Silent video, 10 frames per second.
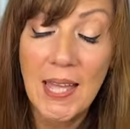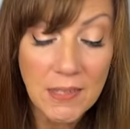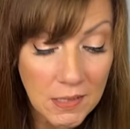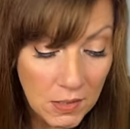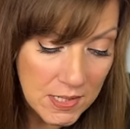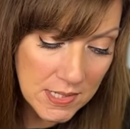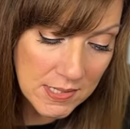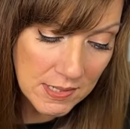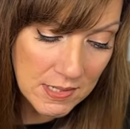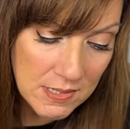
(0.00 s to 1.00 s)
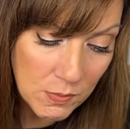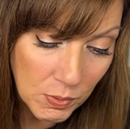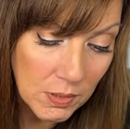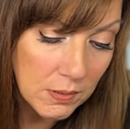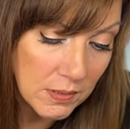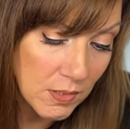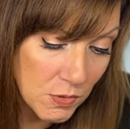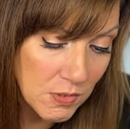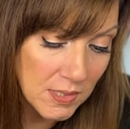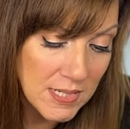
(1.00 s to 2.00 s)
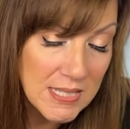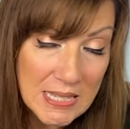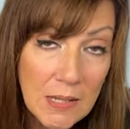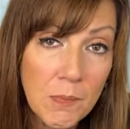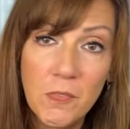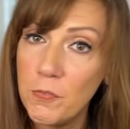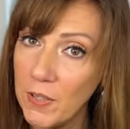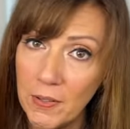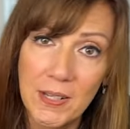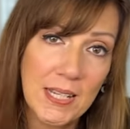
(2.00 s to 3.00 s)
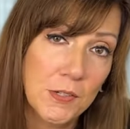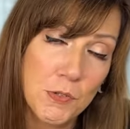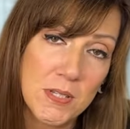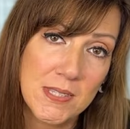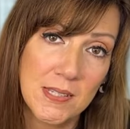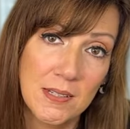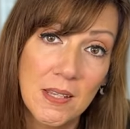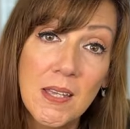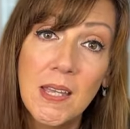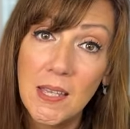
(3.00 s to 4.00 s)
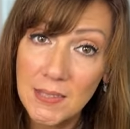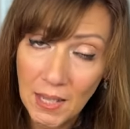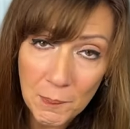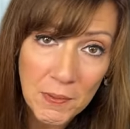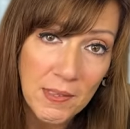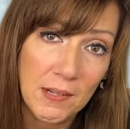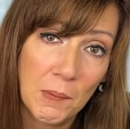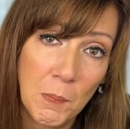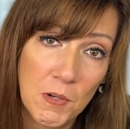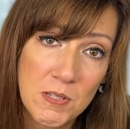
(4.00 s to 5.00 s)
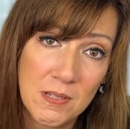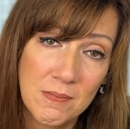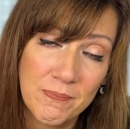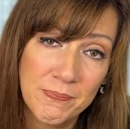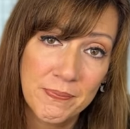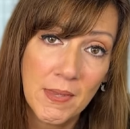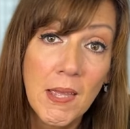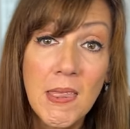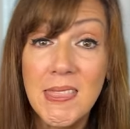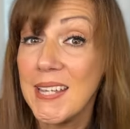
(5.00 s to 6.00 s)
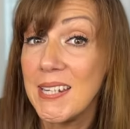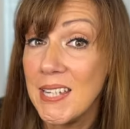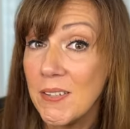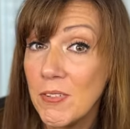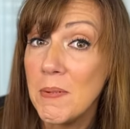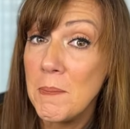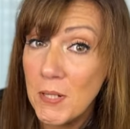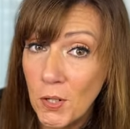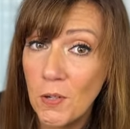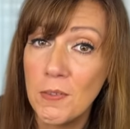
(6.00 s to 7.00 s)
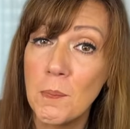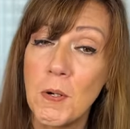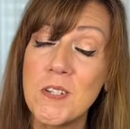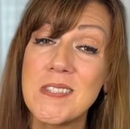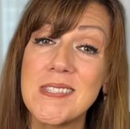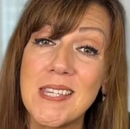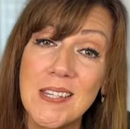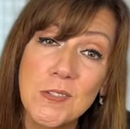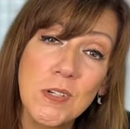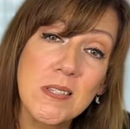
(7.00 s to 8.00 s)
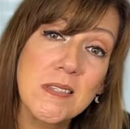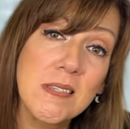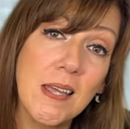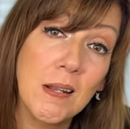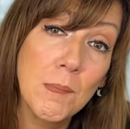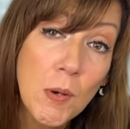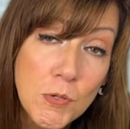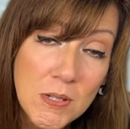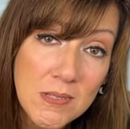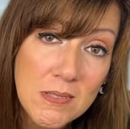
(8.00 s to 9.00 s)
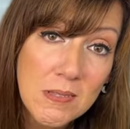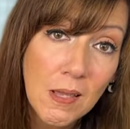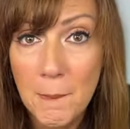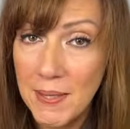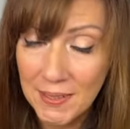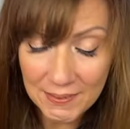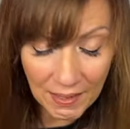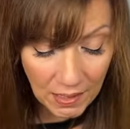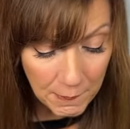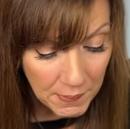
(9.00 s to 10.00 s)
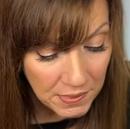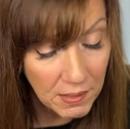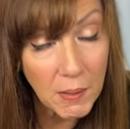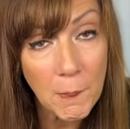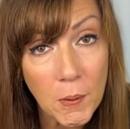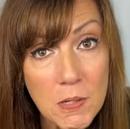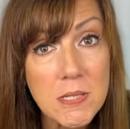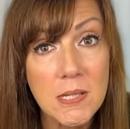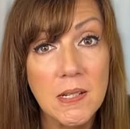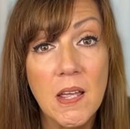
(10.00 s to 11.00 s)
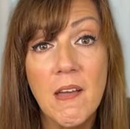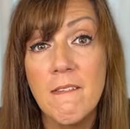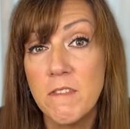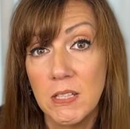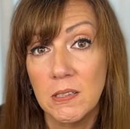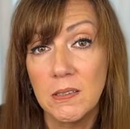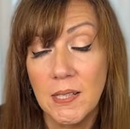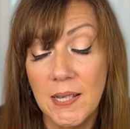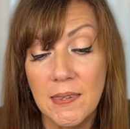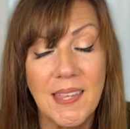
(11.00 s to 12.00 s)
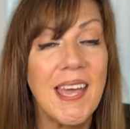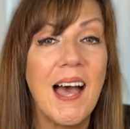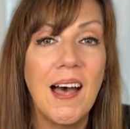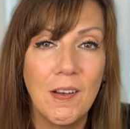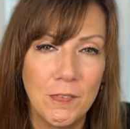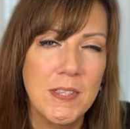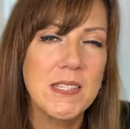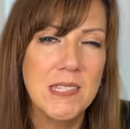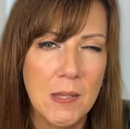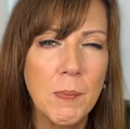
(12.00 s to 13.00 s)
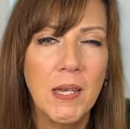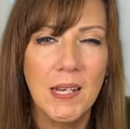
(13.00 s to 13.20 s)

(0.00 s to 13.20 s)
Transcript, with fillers: And the narcissist will usually seem very interested in the empathetic person. They can even mirror the person's interests and emotions, making that empathetic person feel like they have this deep